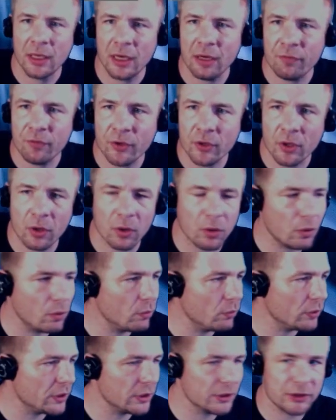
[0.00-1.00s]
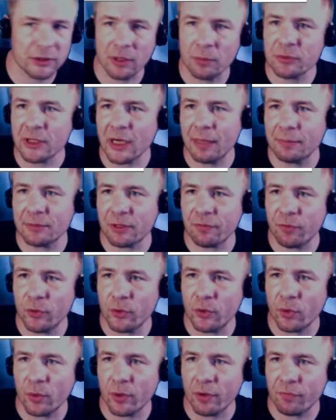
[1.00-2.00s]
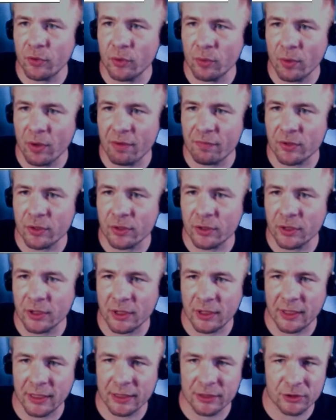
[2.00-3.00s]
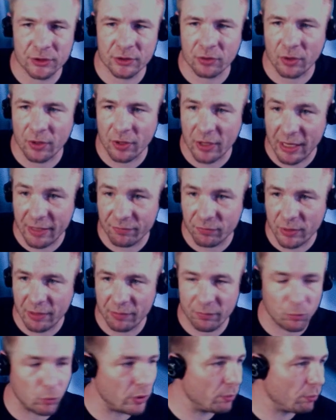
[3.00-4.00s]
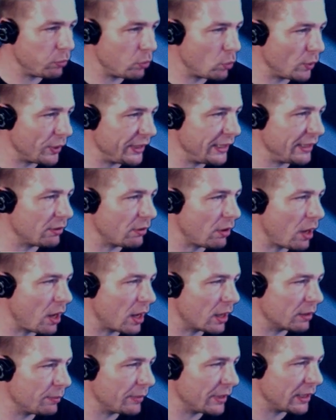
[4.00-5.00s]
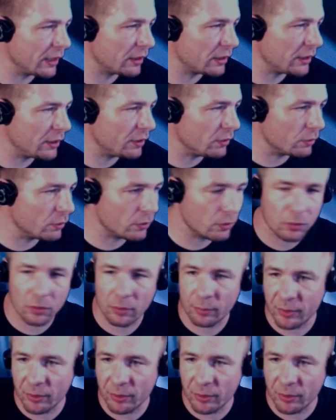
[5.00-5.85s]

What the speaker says: If you go, because sometimes if you don't have a good connection or at that one point, it'll automatically Google.